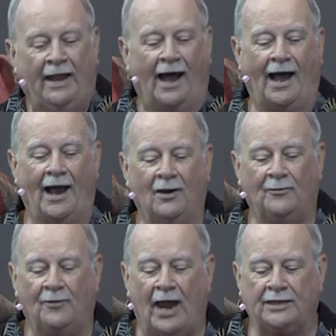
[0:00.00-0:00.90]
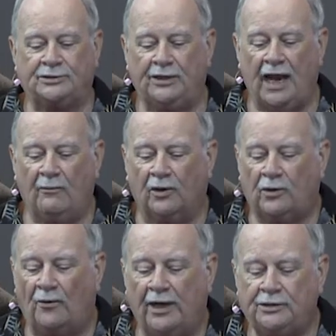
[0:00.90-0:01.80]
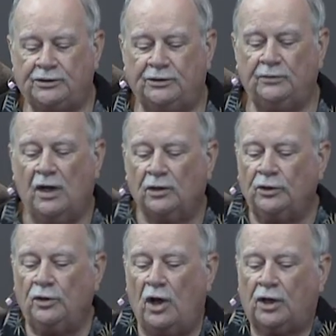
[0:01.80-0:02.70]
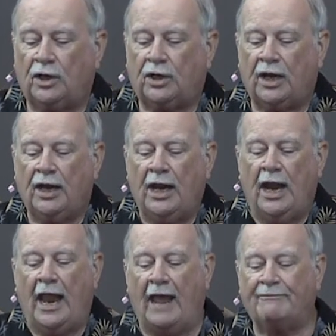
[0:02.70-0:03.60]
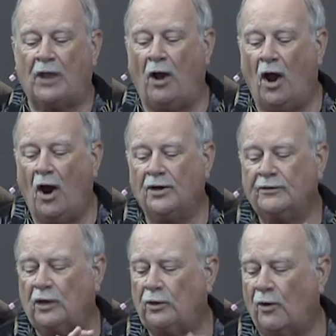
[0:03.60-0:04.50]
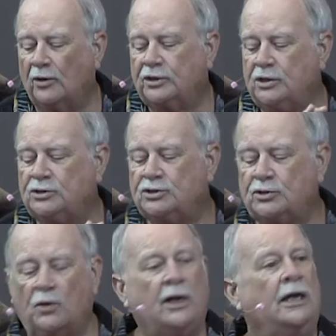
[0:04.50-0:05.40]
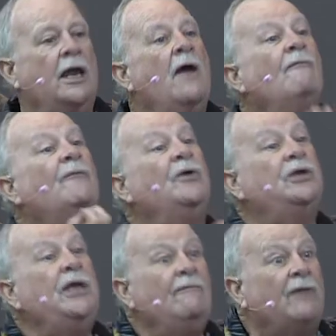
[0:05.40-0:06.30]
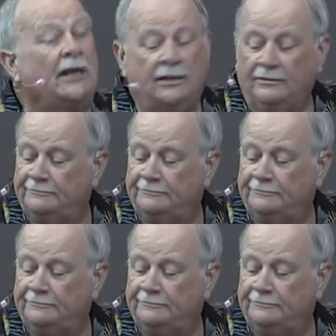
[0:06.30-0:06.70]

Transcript: All right, today we're going to look at the heart of the Lord concerning forgiving